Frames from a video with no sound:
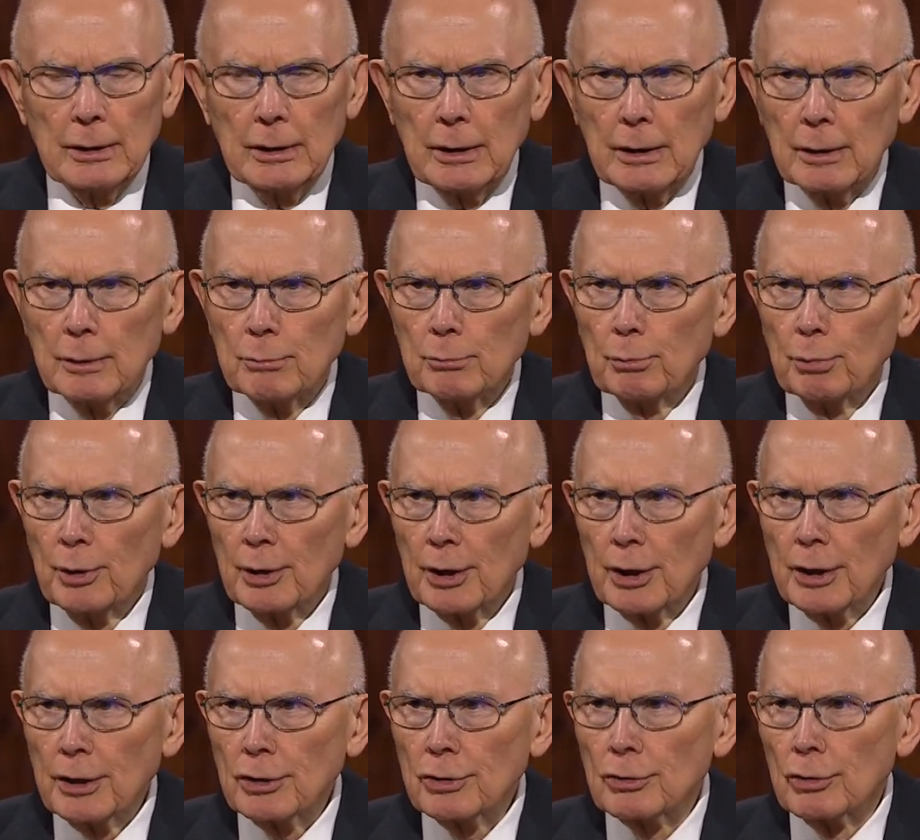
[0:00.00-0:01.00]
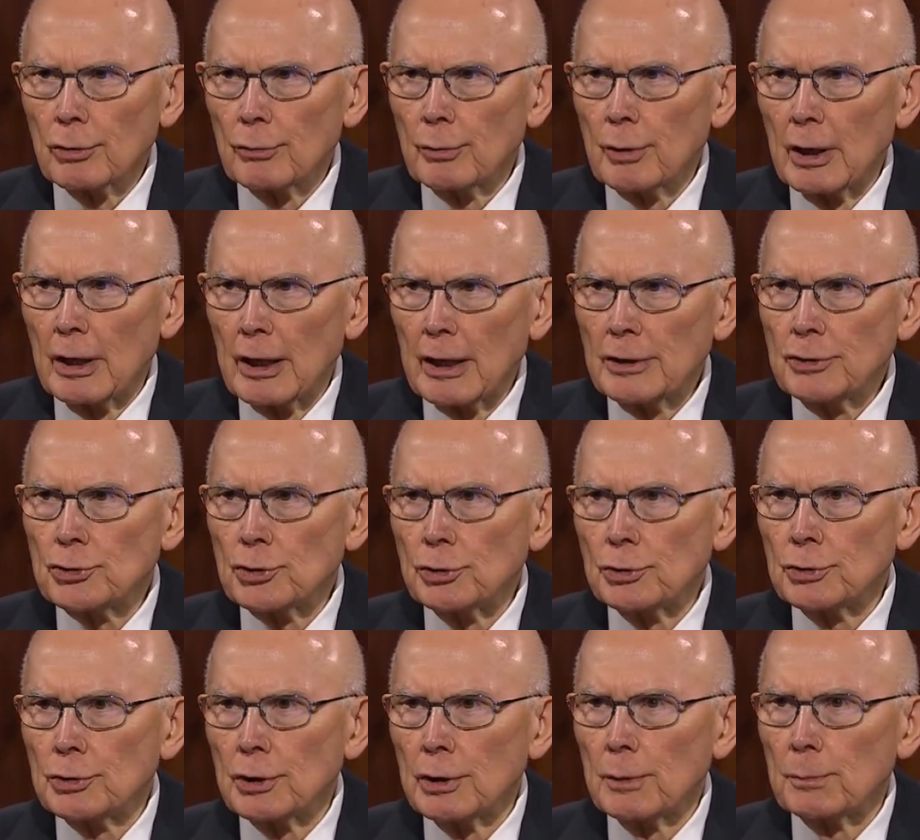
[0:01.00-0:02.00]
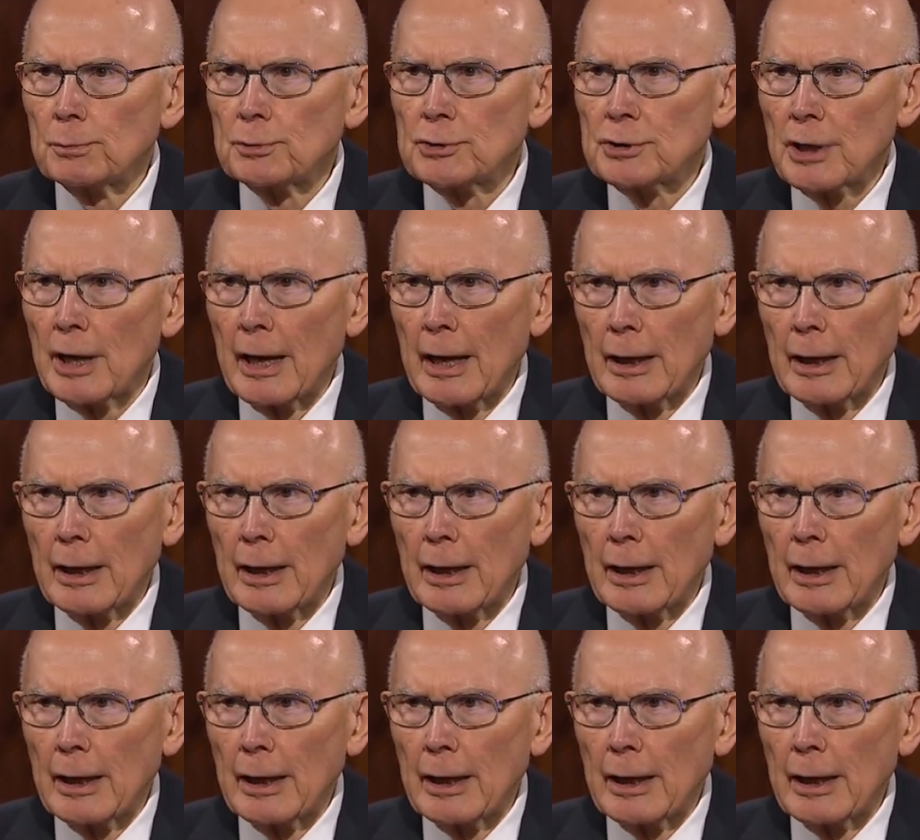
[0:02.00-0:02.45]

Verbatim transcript: in political relationships